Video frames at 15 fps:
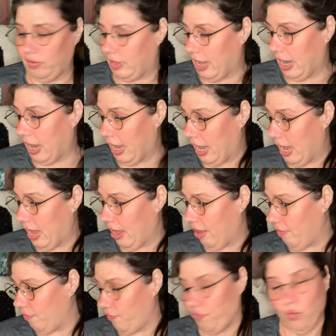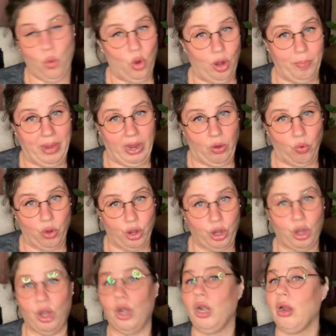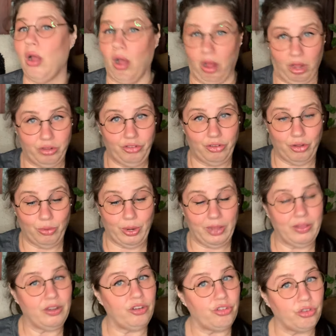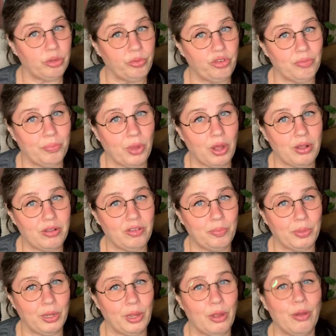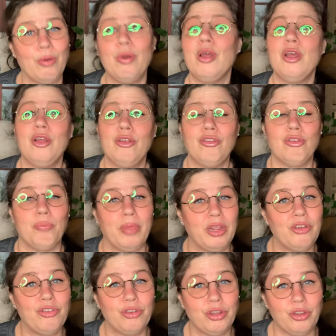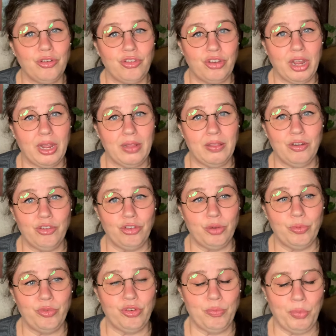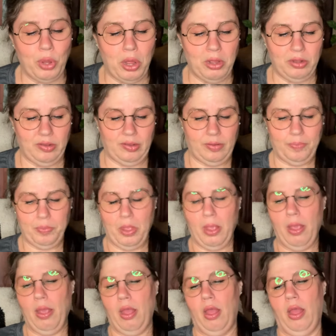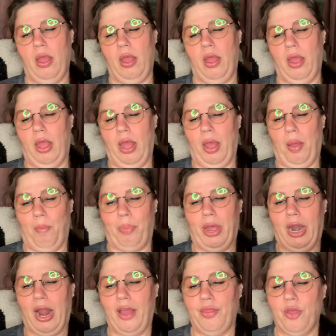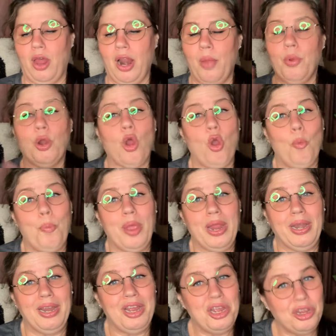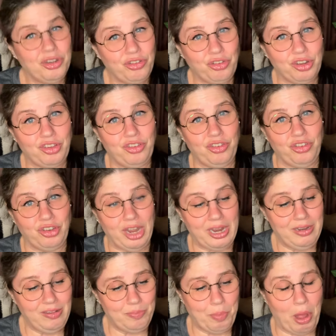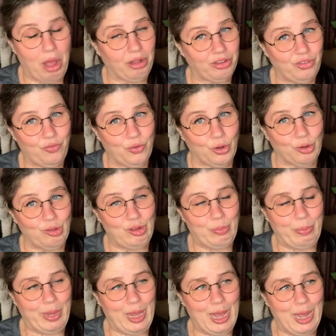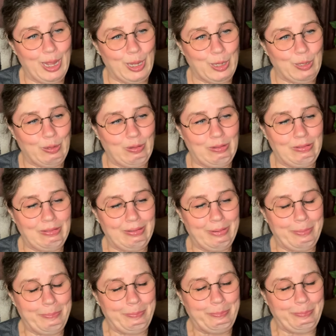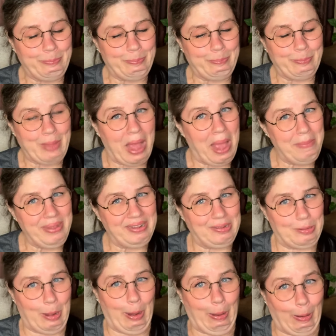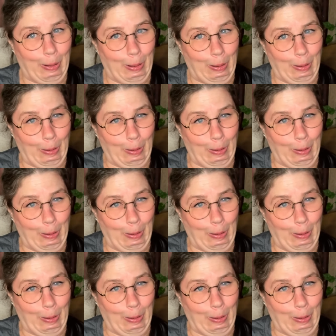that I have for my order also in the description box below. So make sure you check the description box. But I thought I would open Just Jen's box first because I'm excited.